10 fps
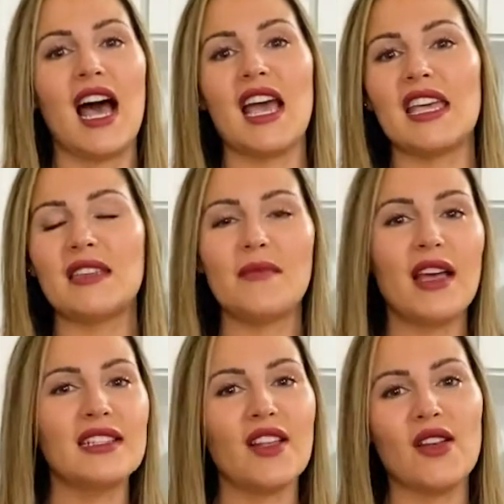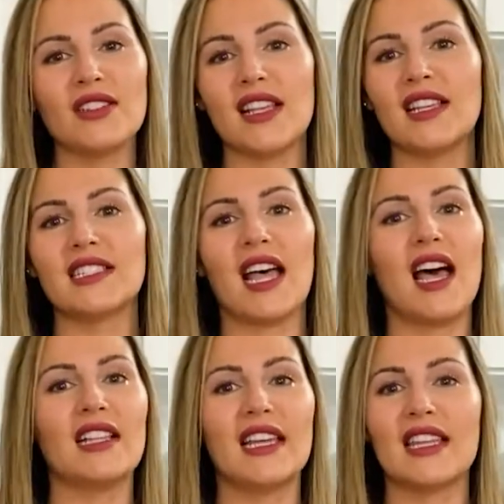In my salsas,
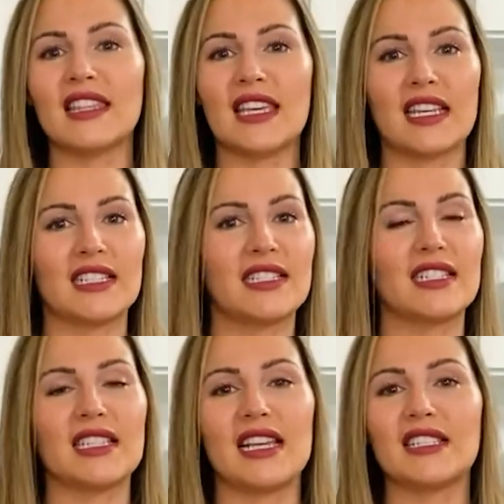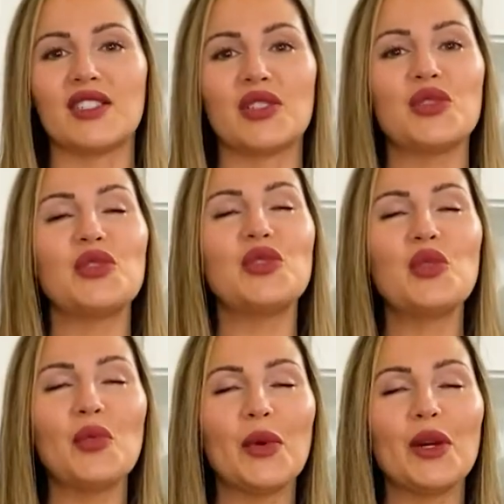I like things diced
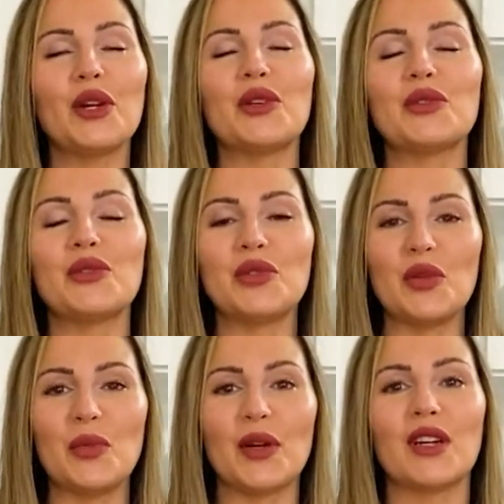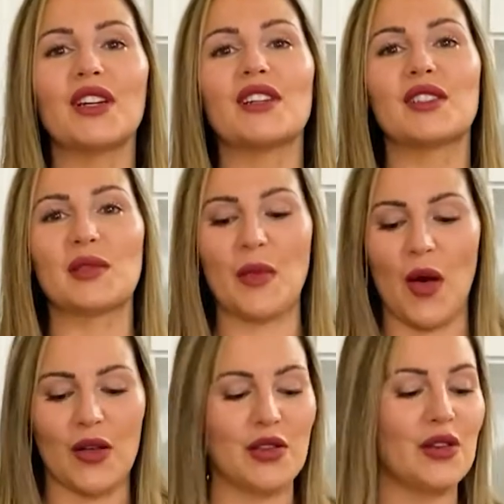super, super
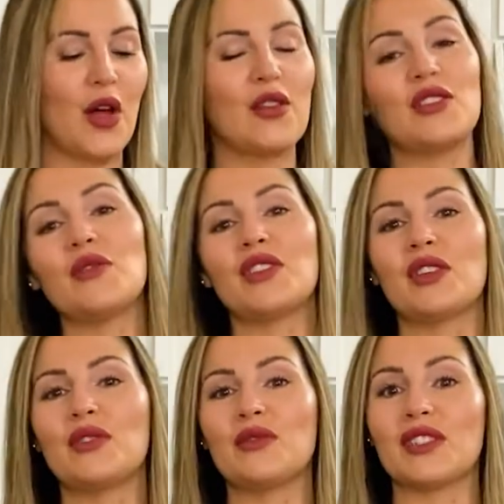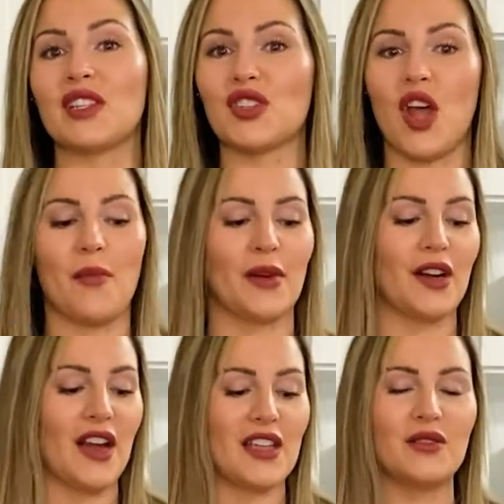small. You can also use a
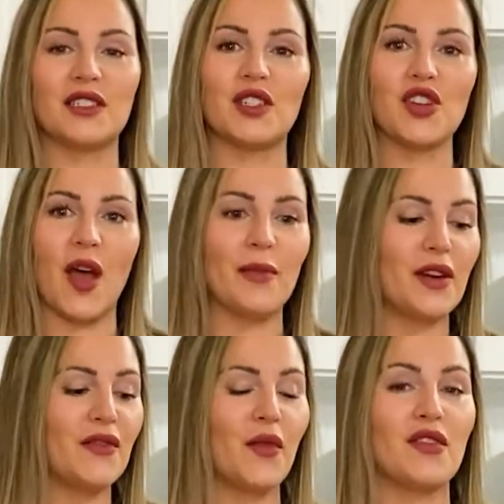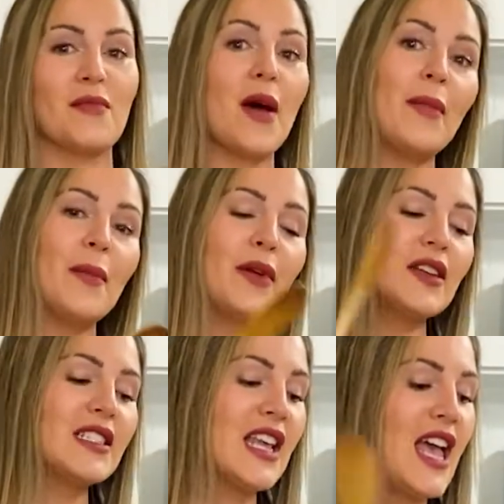chopper. I used a chopper for the bell
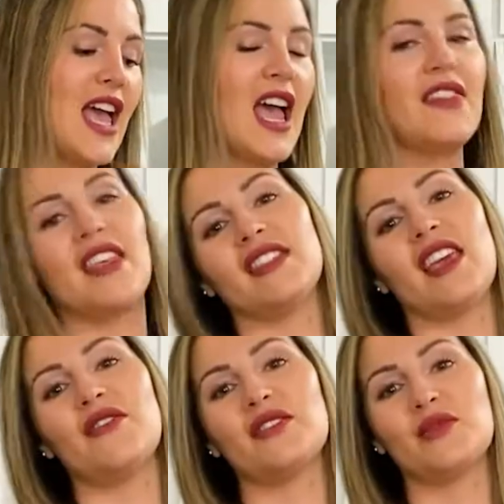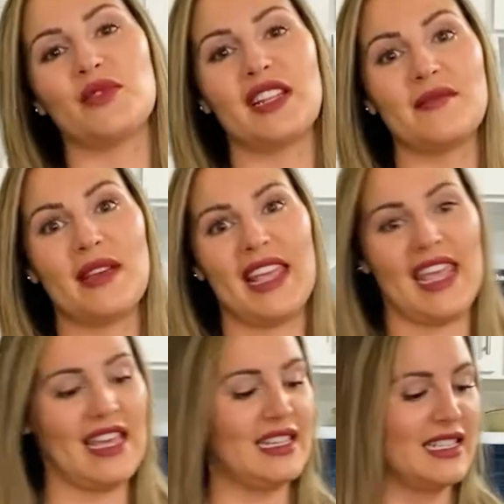peppers and then the others were done by
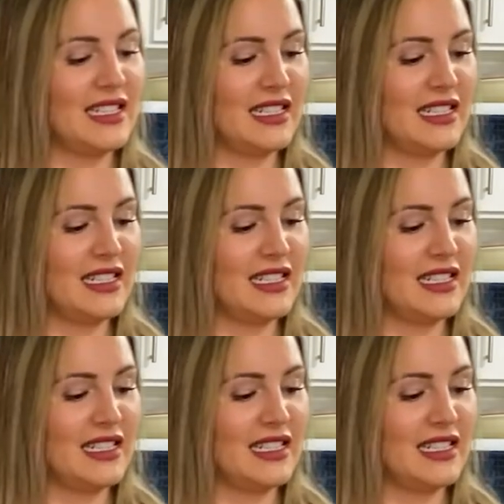hand.